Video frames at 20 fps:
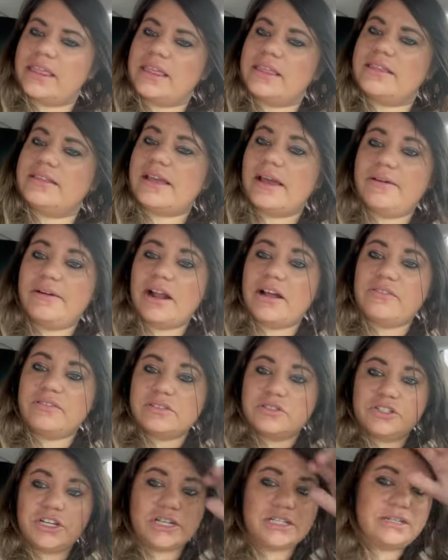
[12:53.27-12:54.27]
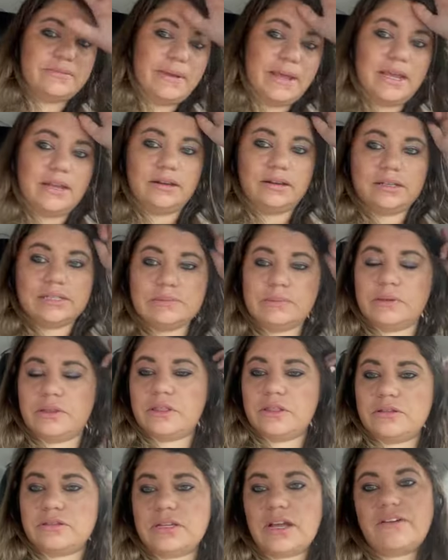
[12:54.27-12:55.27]
Tyrant Alpha's Rejected Mate because both of
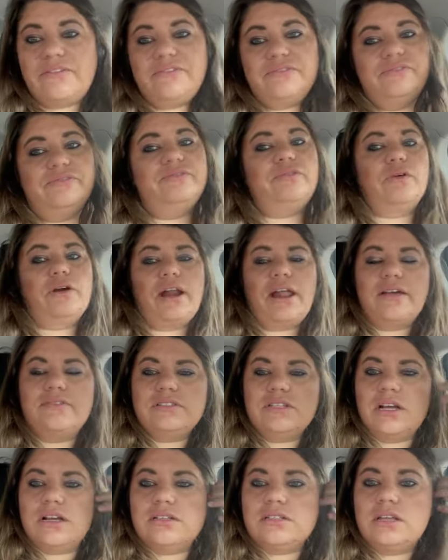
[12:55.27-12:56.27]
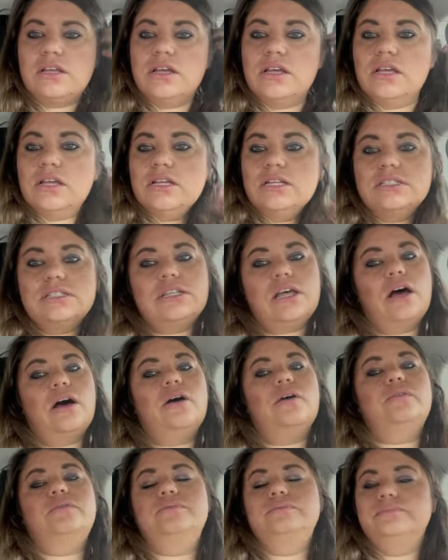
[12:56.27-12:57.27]
those got 4.5 stars.
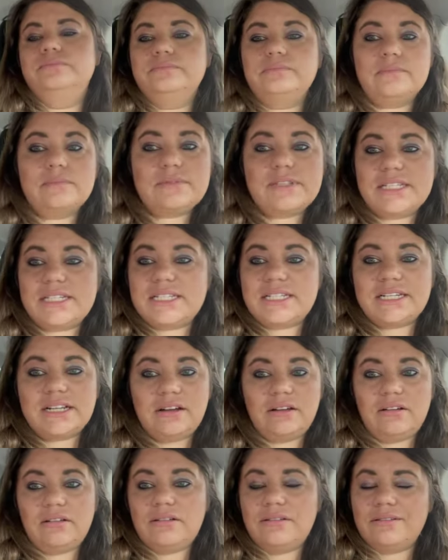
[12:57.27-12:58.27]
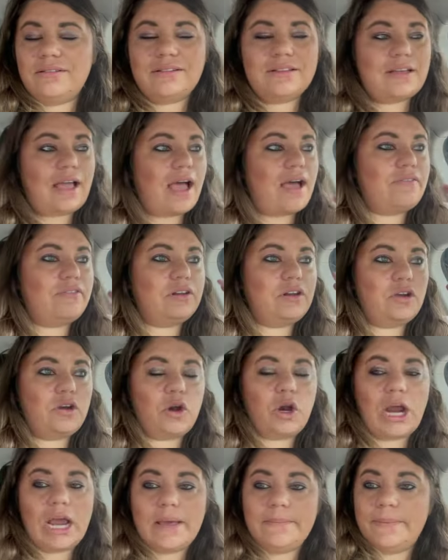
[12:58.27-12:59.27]
So, still having
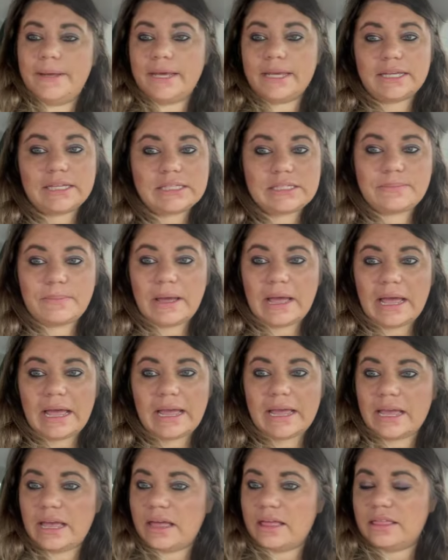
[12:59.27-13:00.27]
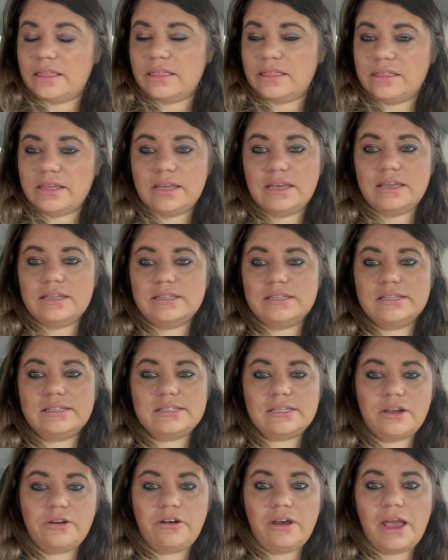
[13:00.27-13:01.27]
great picks by
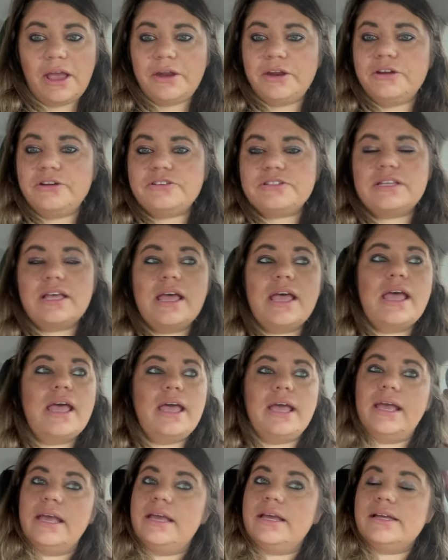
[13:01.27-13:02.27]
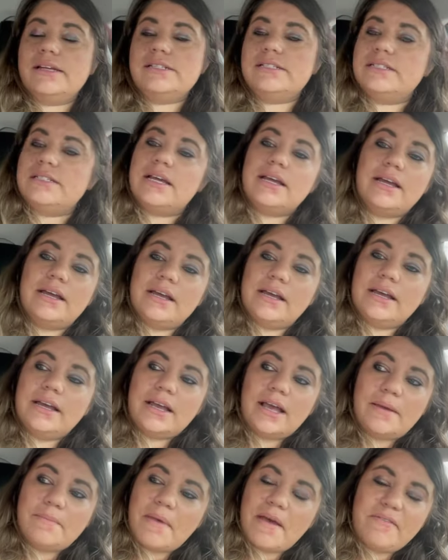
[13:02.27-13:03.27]
these creators, and
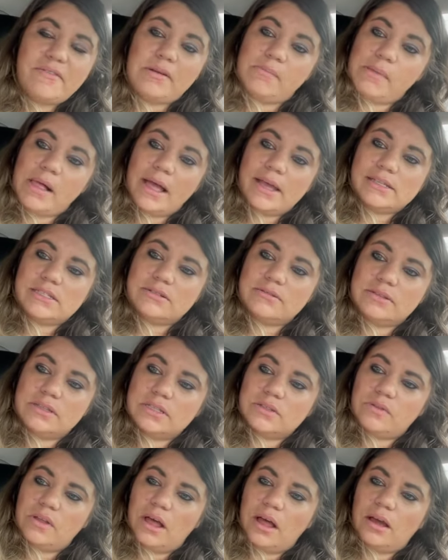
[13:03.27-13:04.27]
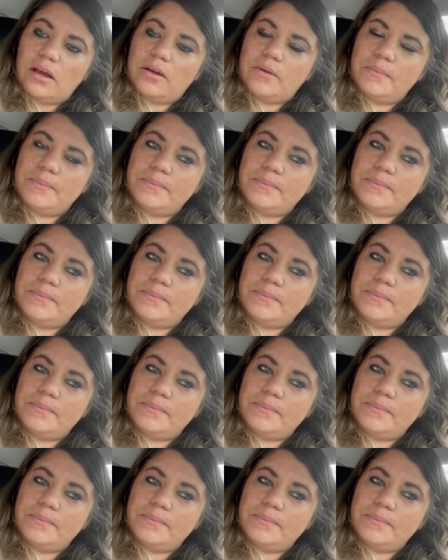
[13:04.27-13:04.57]
I'm having a blast doing this vlog.